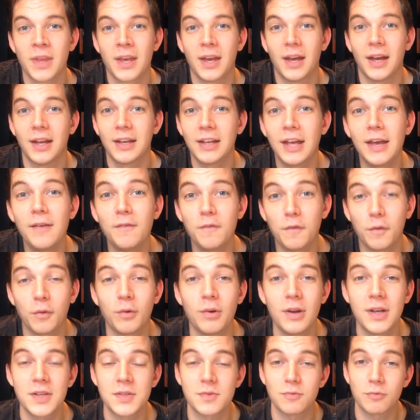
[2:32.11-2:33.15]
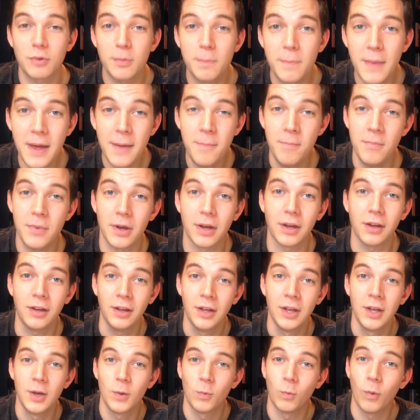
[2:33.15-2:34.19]
and again for us remember
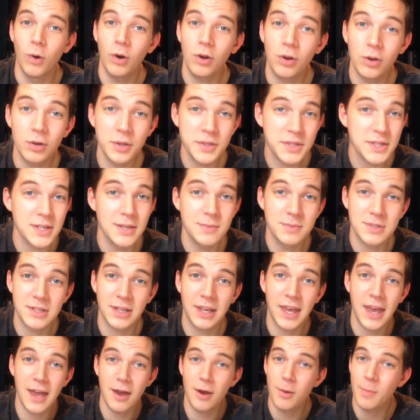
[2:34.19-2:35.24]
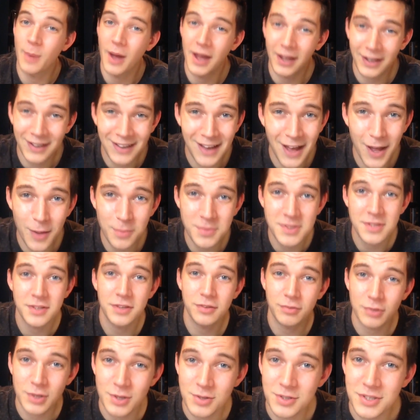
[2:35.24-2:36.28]
what god seems to care about it comes
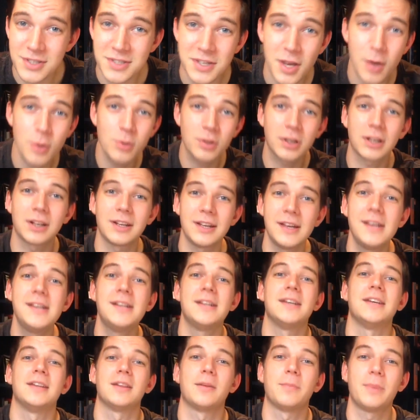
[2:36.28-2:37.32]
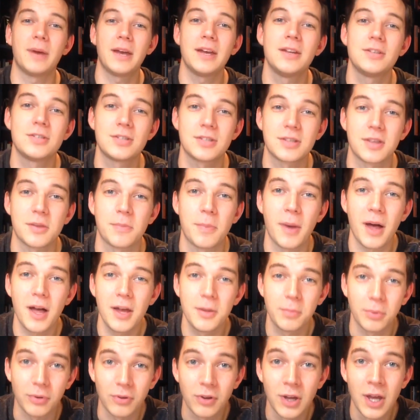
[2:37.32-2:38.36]
through so clearly in the pages of the
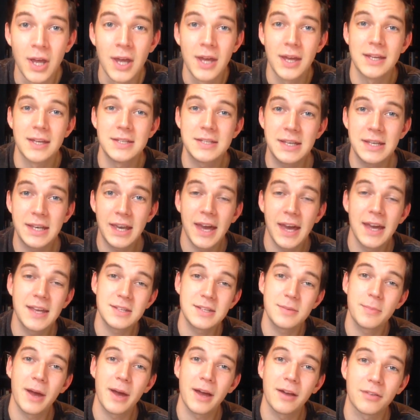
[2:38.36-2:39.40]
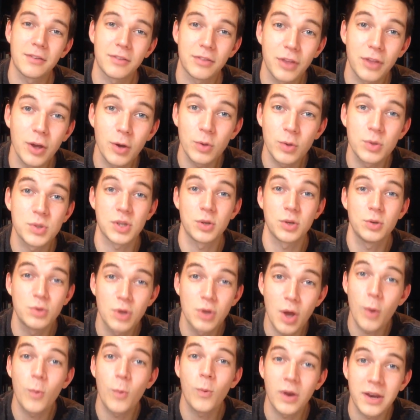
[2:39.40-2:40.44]
bible is he cares about those who
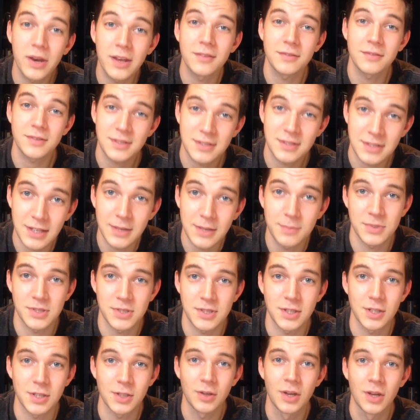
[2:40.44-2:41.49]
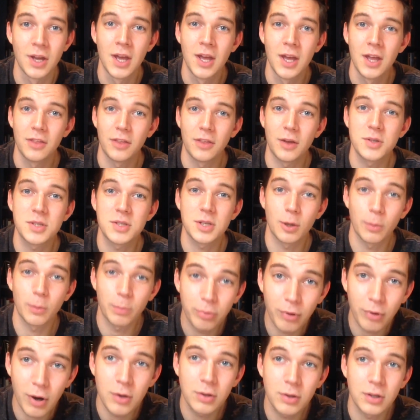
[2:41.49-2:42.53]
no one else seems to those who are
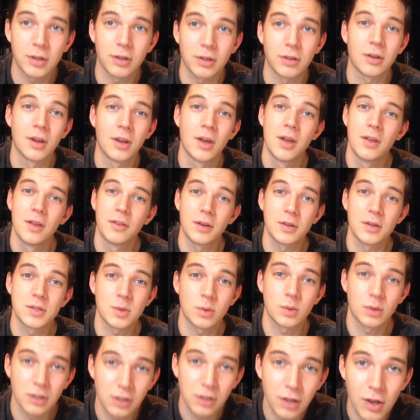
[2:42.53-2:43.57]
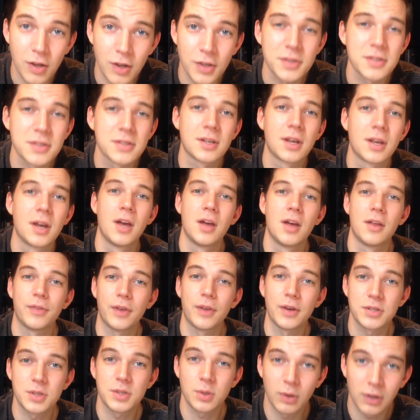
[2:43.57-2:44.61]
broken those who are lost
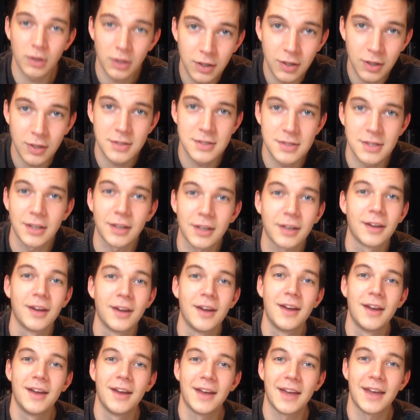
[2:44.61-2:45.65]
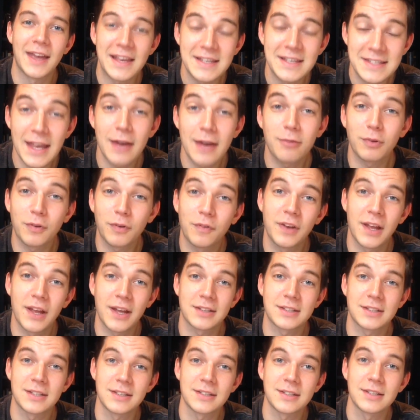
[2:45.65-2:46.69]
those who are hurting is that
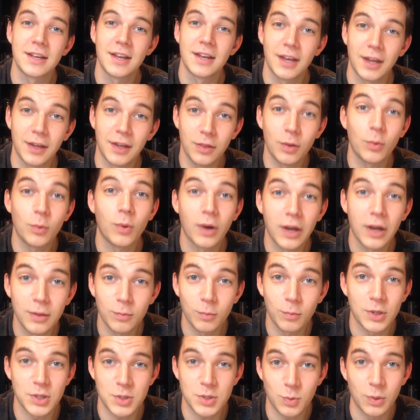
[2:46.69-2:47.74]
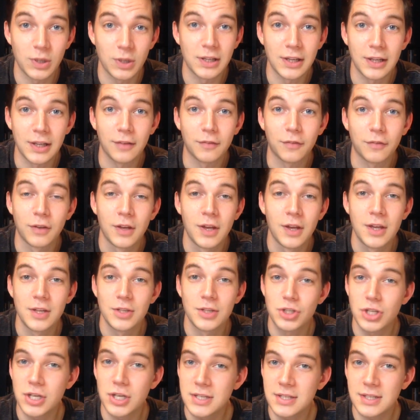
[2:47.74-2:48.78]
reflected in the way in which we live
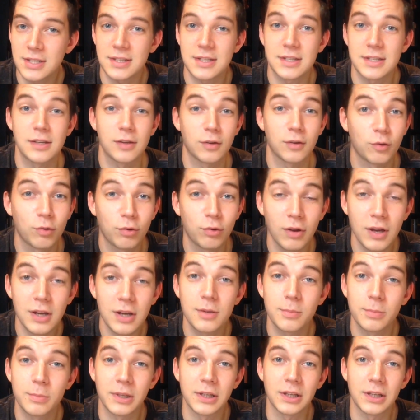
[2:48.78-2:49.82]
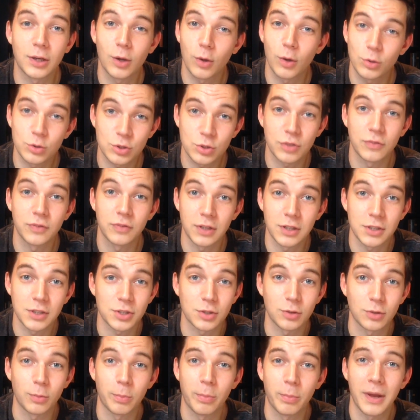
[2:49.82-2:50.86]
Jesus is incredibly
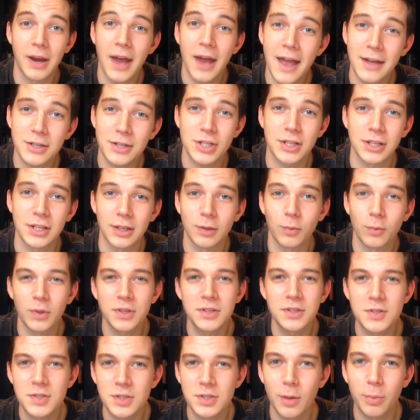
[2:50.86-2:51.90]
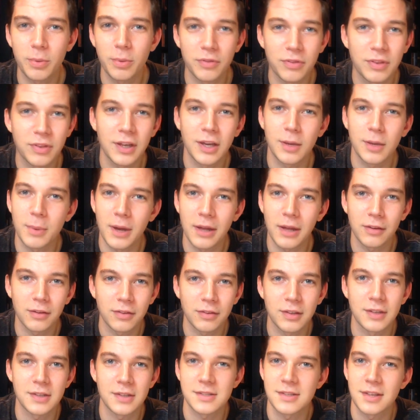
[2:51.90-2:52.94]
controversial, but actually, when you stop and think about the
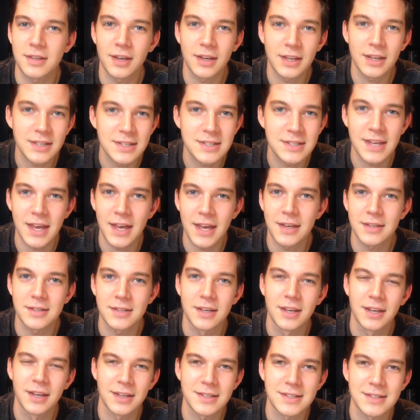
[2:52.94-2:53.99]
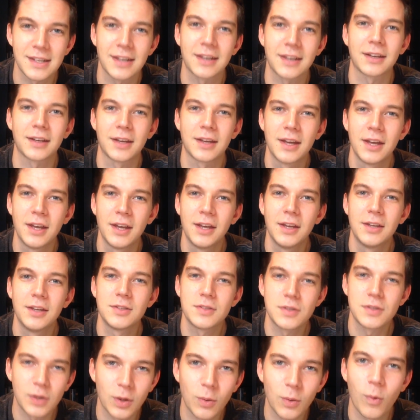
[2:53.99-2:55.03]
things that he says, it's like,
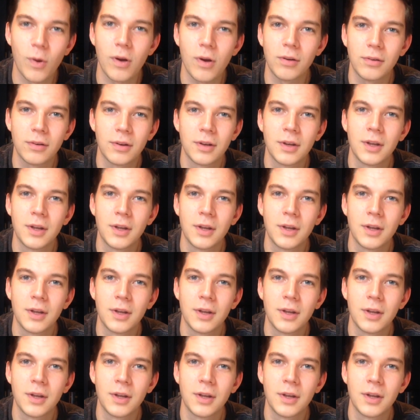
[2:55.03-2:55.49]
do you know what?